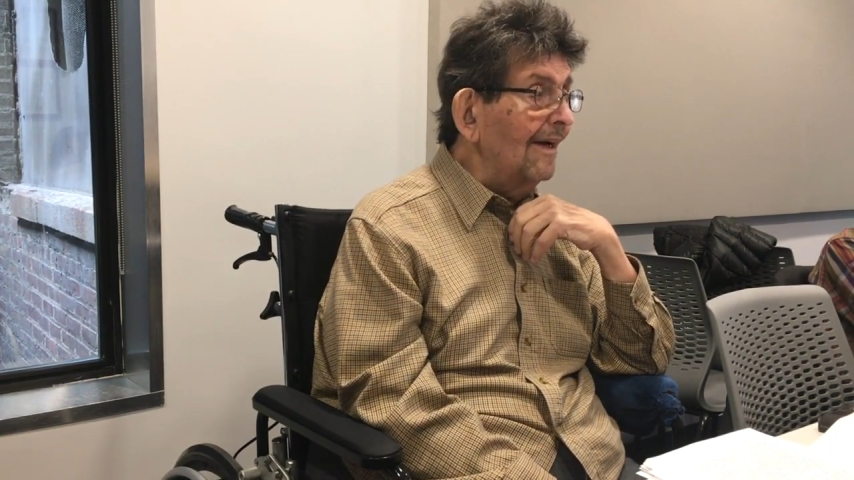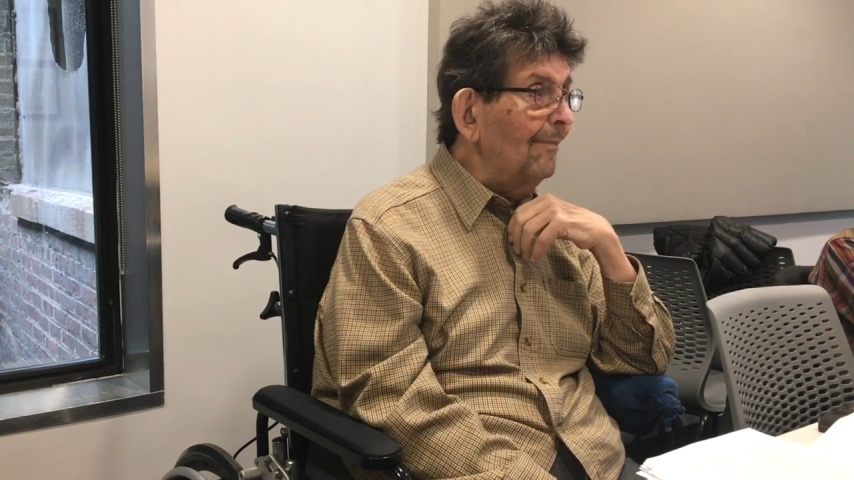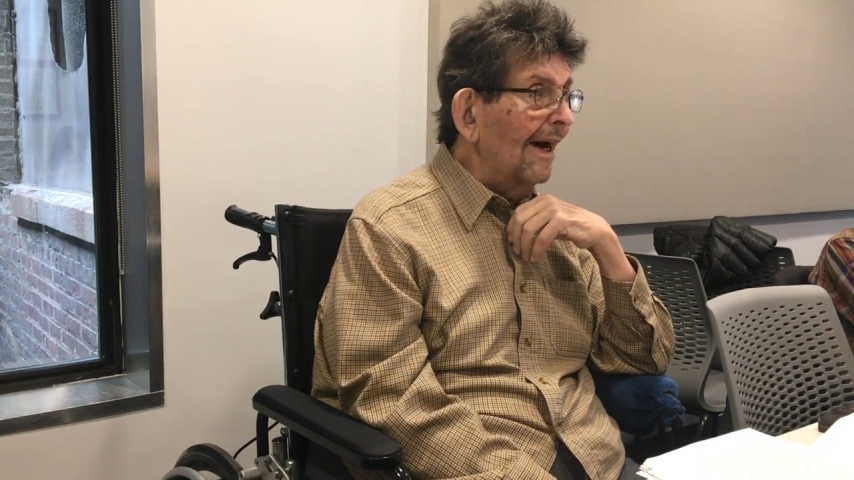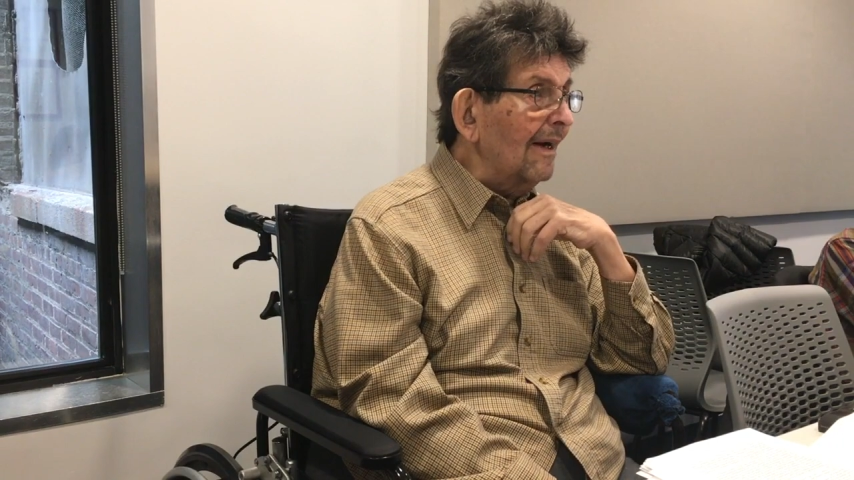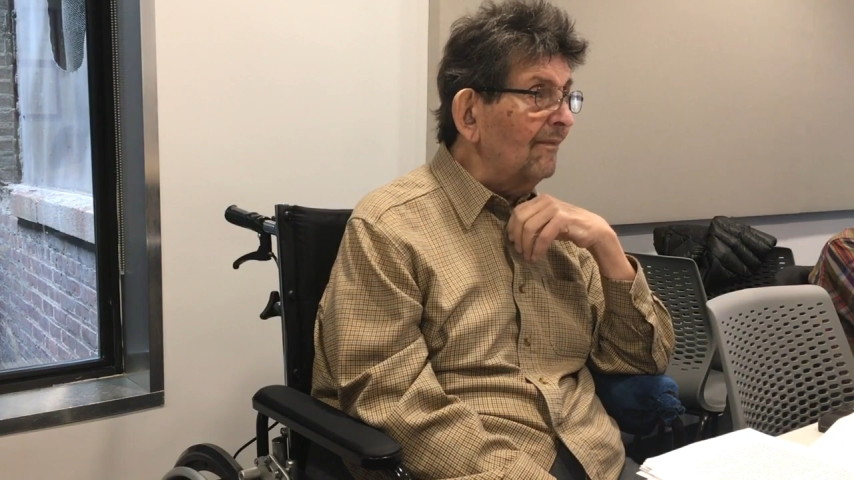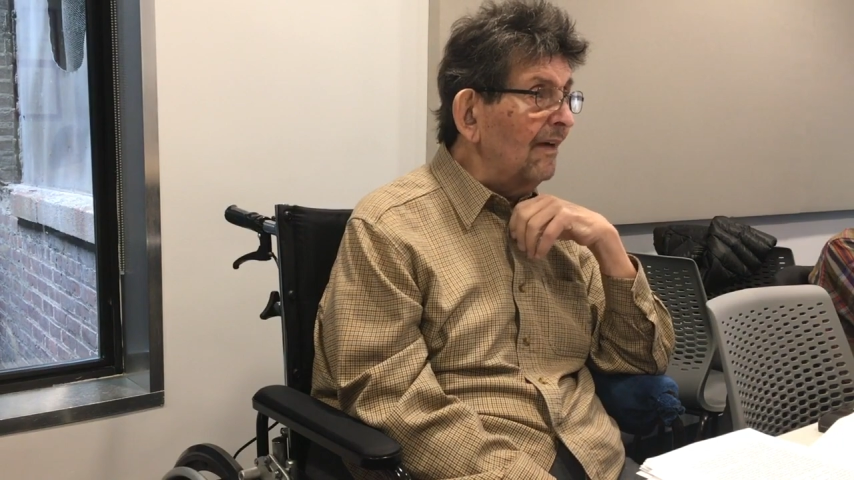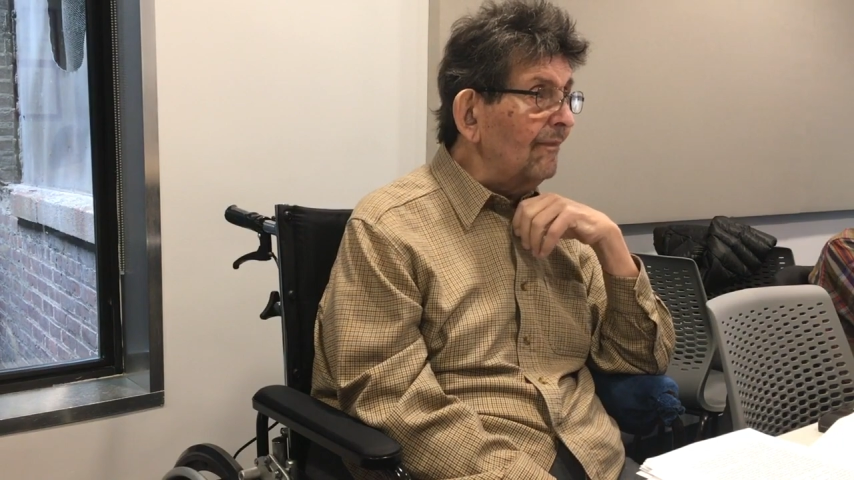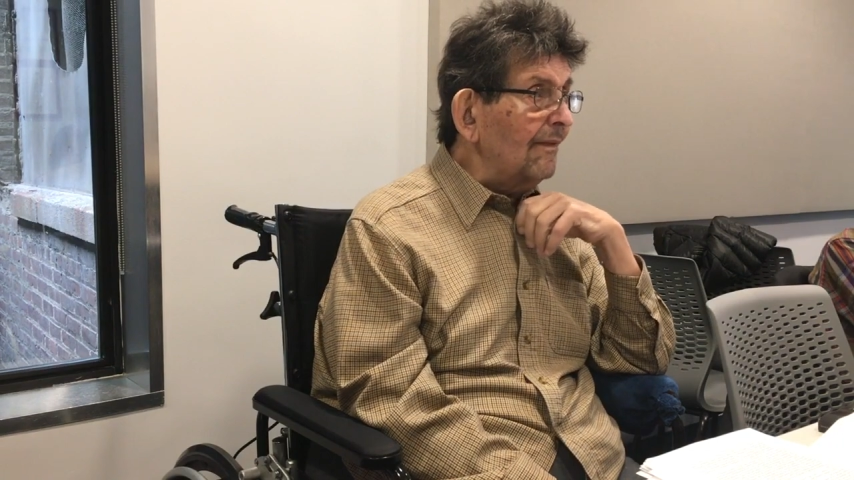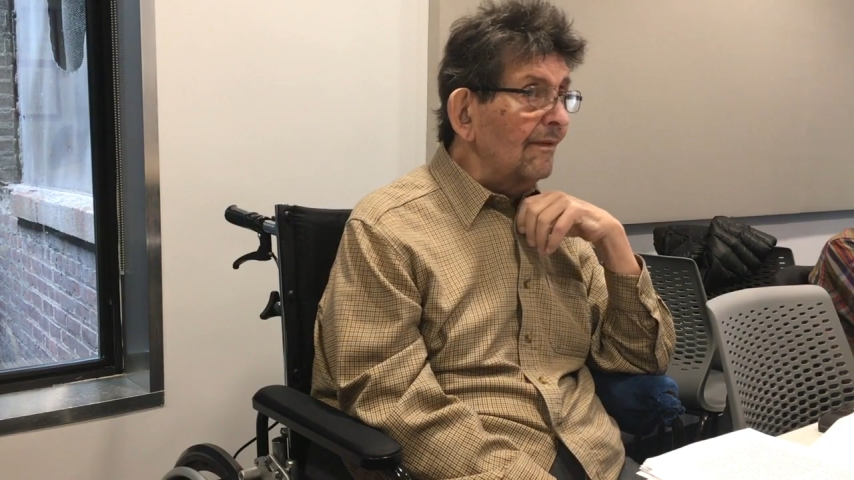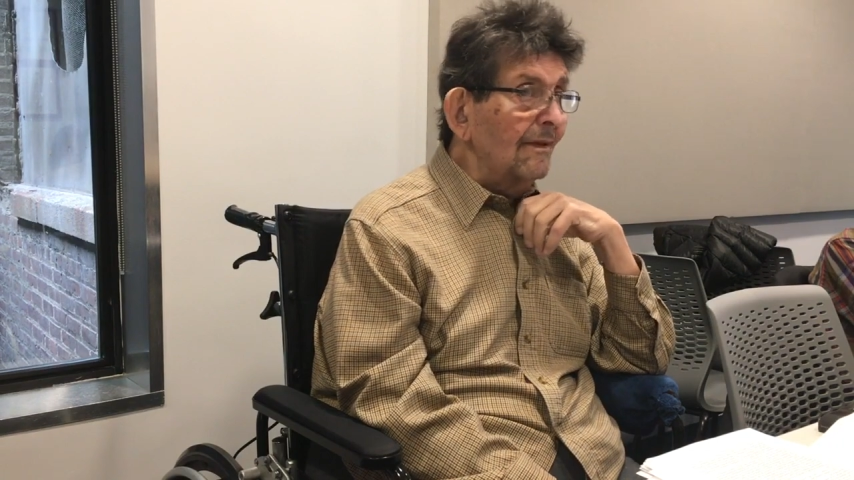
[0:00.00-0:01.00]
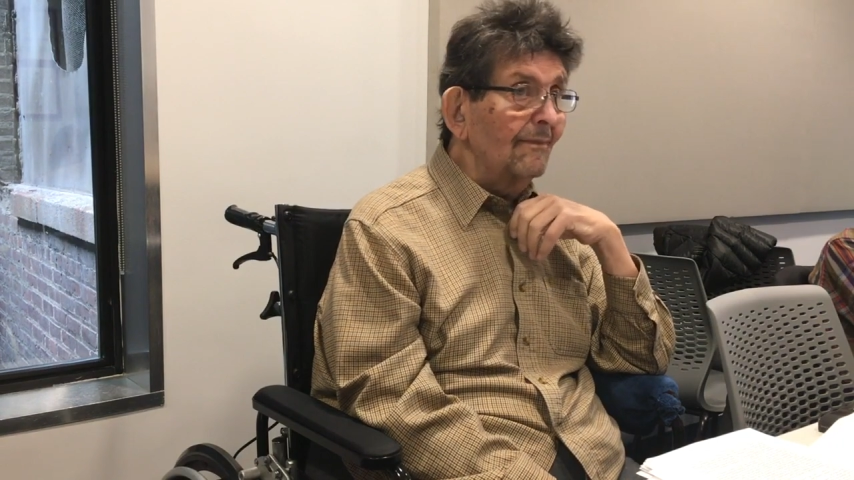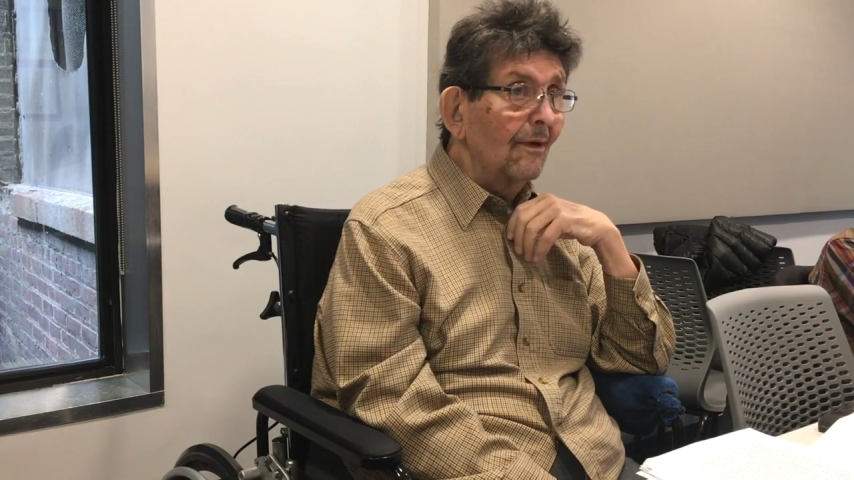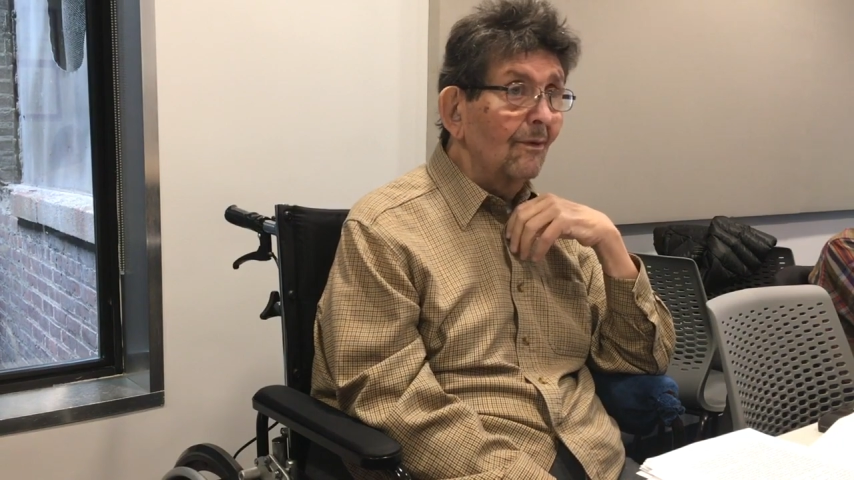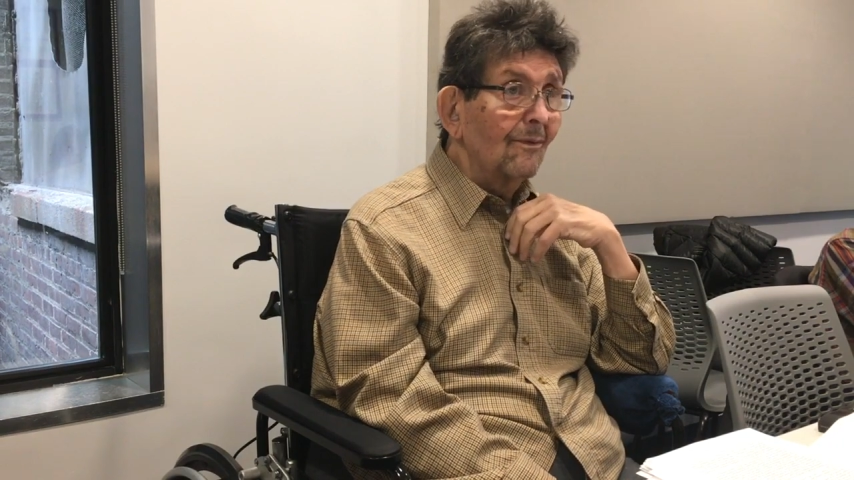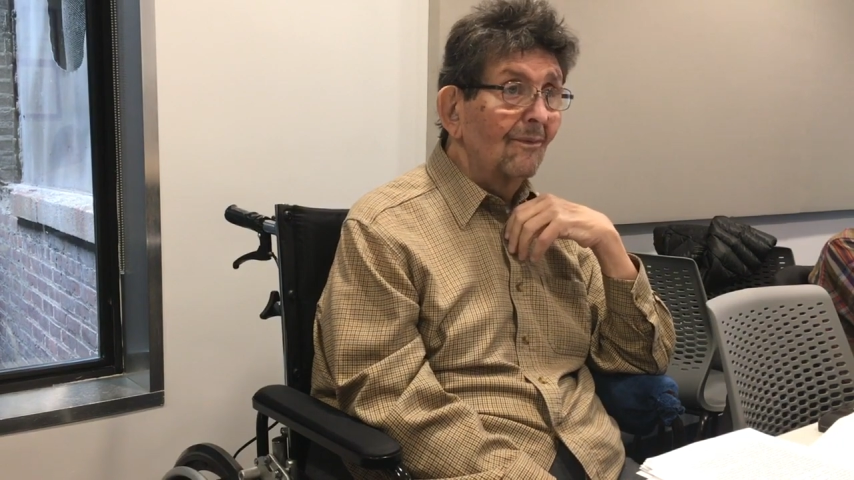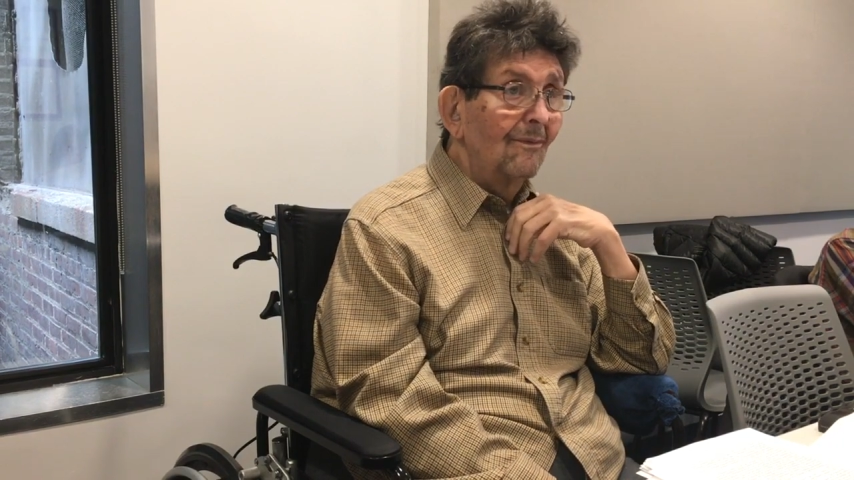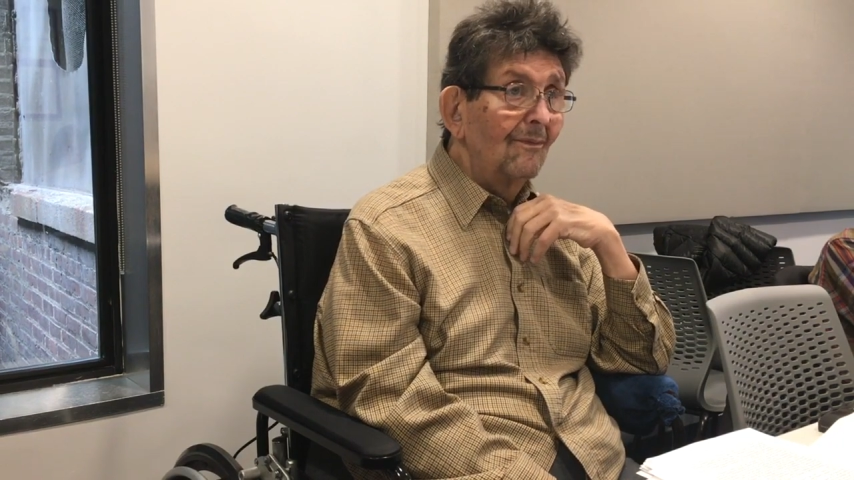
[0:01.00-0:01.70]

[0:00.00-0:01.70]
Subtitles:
about a fifth of the vote,